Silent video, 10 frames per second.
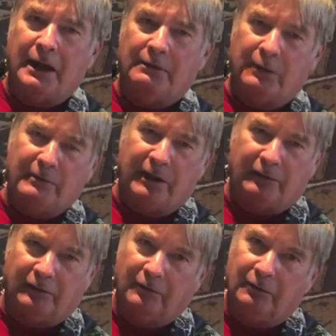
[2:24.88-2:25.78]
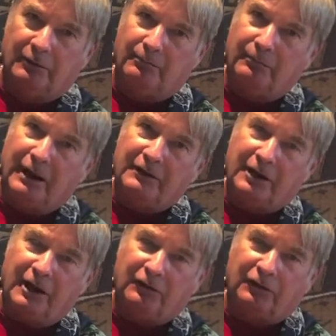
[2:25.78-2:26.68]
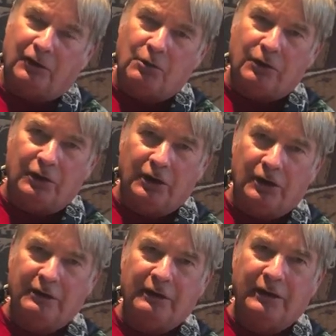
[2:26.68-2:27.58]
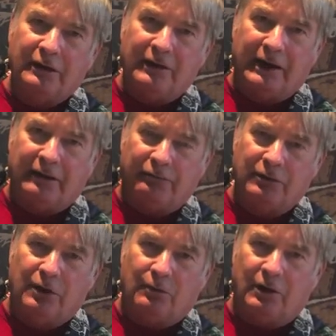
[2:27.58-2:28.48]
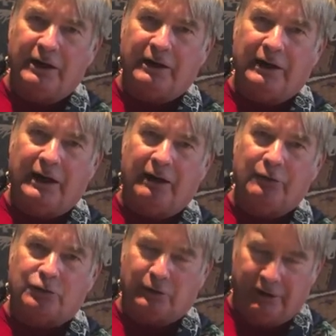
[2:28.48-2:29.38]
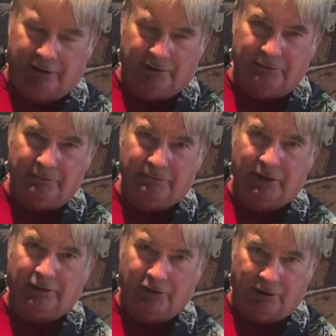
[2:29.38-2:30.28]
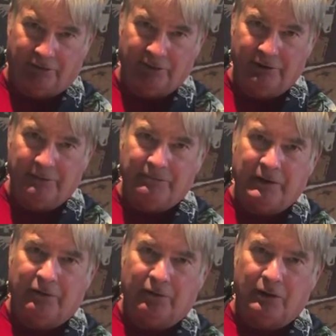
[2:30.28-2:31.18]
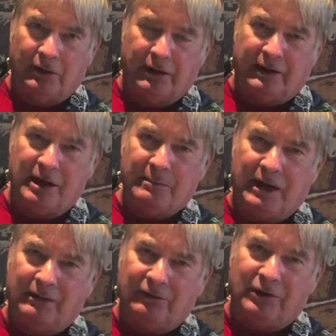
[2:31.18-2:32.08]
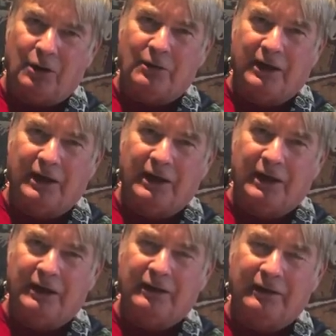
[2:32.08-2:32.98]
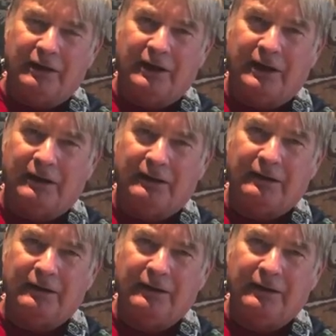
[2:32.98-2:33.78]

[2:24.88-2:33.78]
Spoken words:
we make Mai Tai so good that if you don't want it, I'll drink it myself. So it came out, it was an okay, and